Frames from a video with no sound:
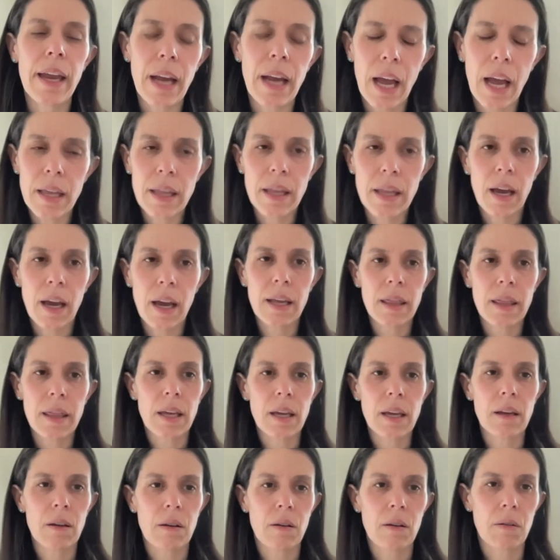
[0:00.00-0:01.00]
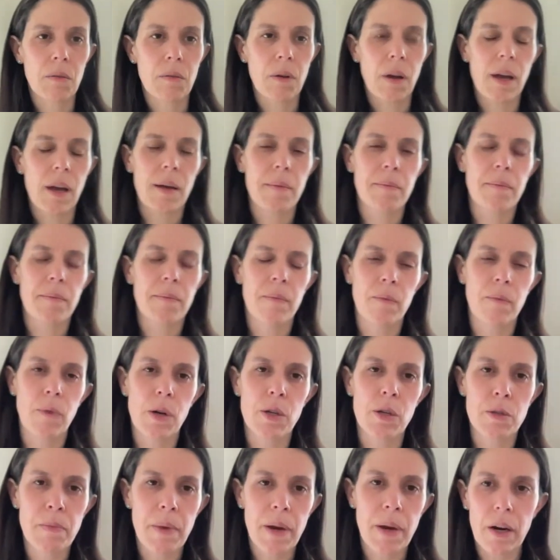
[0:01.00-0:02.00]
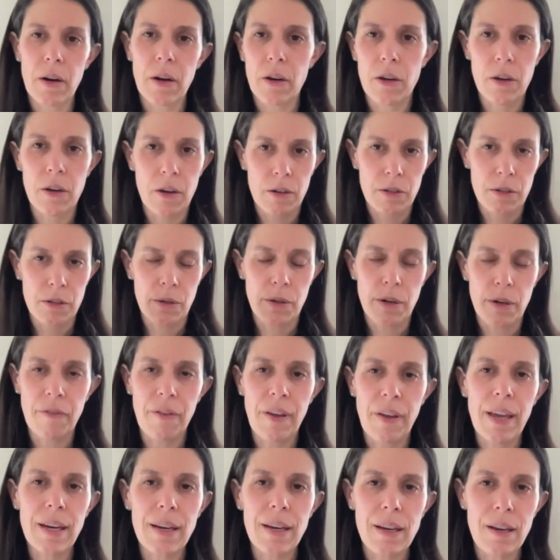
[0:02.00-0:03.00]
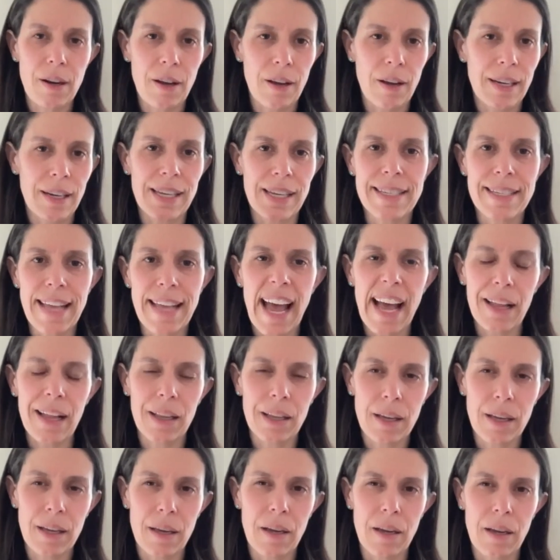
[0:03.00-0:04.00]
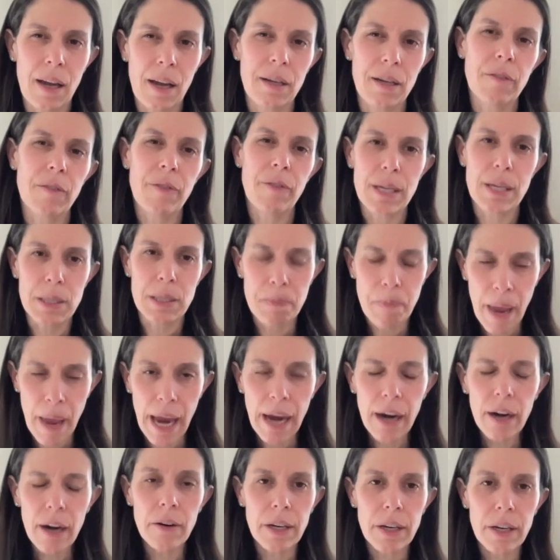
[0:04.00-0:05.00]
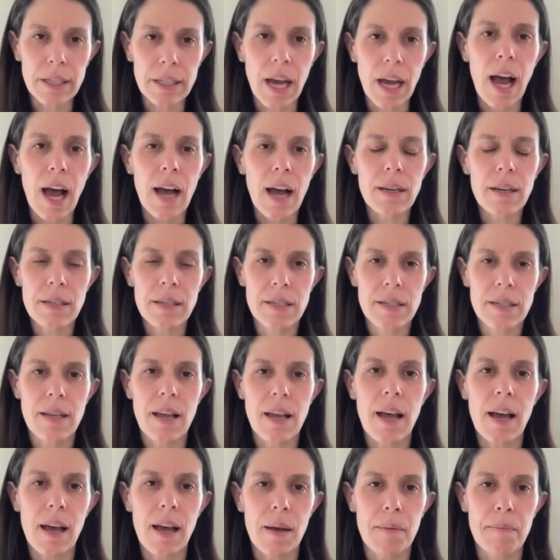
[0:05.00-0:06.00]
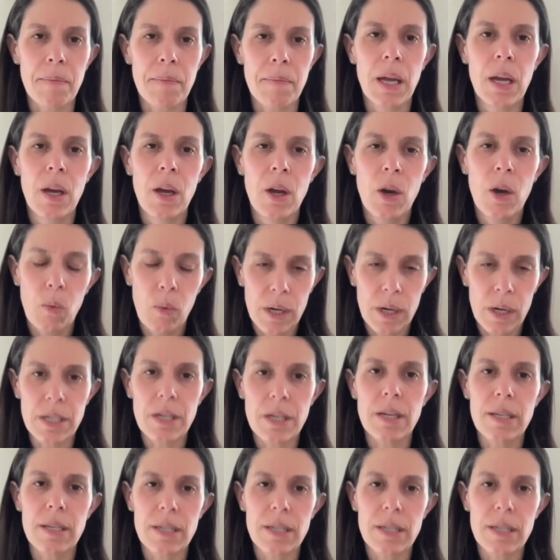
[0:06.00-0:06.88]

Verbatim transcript: and I think, Rosemary, you're sort of hitting on exactly kind of this paradox, which